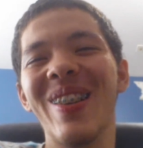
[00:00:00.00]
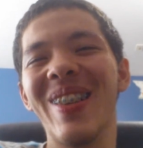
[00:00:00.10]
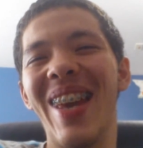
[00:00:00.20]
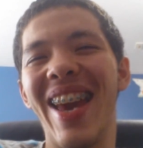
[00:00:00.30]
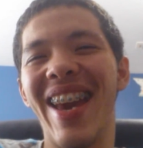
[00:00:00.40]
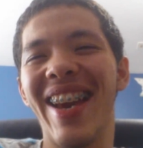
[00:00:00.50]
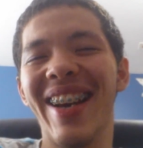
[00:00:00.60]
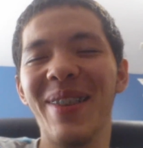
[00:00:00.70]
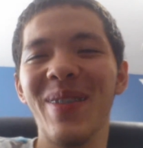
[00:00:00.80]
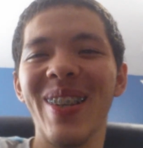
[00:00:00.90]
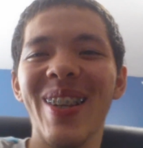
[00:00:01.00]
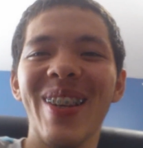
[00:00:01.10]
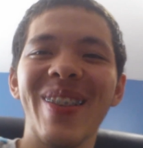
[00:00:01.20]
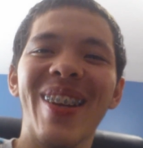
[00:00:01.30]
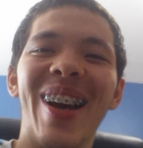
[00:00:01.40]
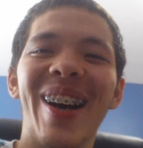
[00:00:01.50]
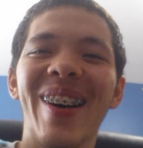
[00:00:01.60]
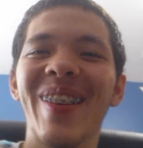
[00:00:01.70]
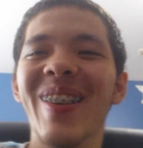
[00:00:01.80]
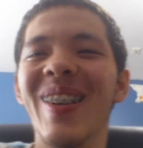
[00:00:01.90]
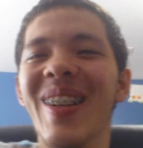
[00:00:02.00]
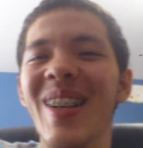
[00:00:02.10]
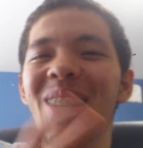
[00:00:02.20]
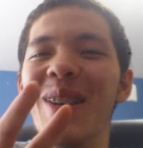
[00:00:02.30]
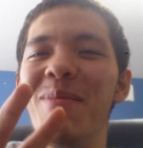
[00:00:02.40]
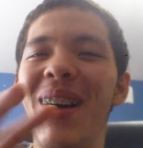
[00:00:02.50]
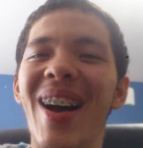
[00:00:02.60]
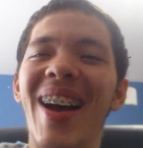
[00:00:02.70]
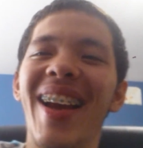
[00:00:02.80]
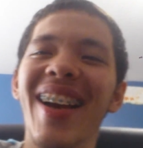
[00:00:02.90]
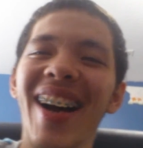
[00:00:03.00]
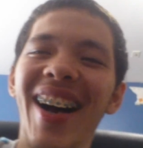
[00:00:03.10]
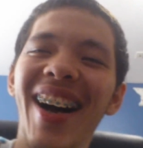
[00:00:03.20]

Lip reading: Okay, I'm gonna go now. Bye.